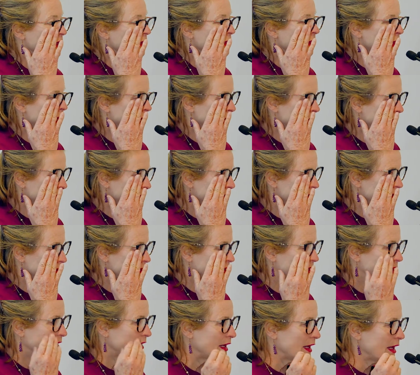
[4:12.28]
that
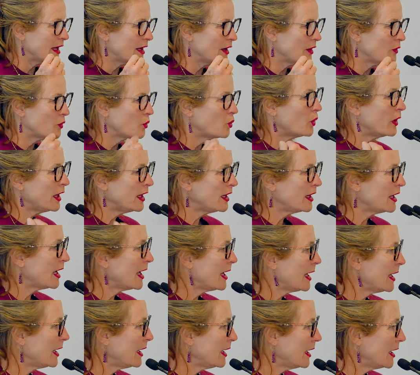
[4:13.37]
when
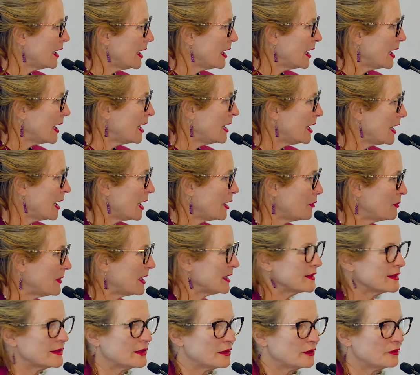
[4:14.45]
I allow
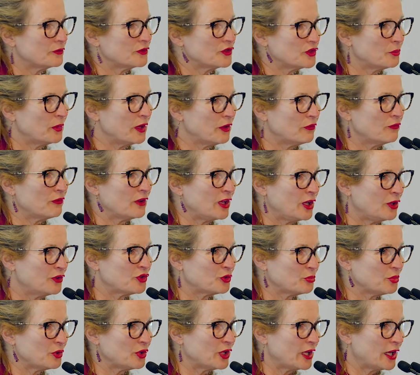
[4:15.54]
myself to be
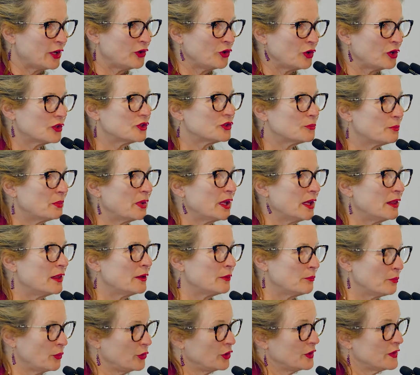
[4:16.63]
vulnerable and not be
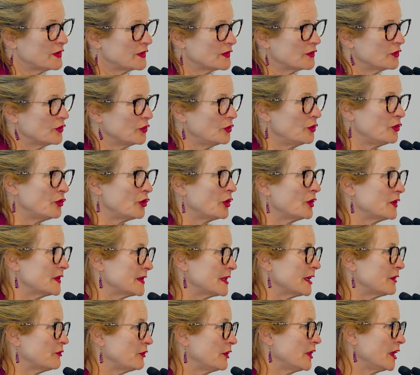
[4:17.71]
the person who
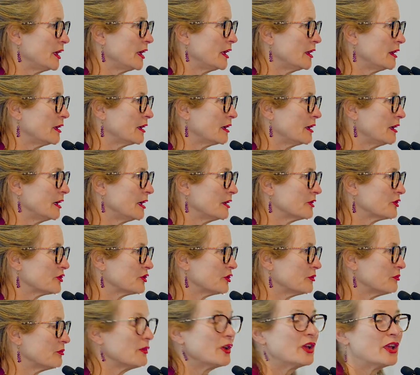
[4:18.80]
knows everything in the
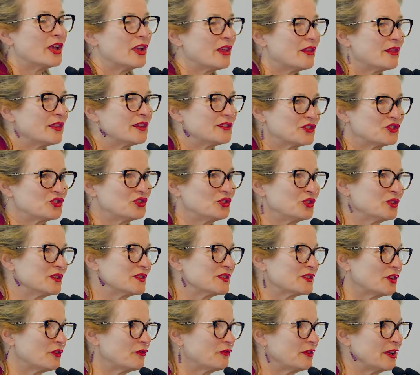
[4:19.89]
classroom, the
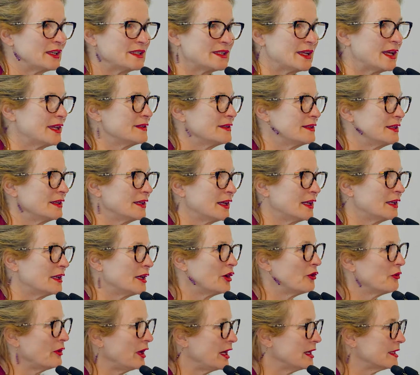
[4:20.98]
students are fantastic at
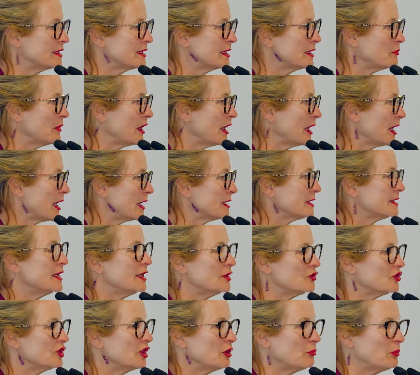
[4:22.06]
correcting me and
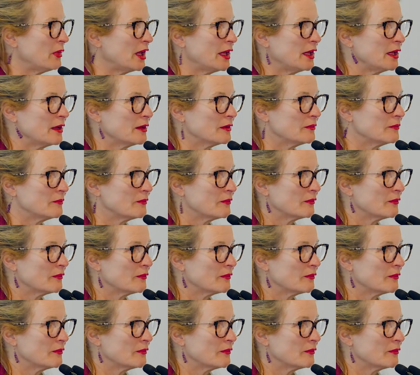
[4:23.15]
teaching me.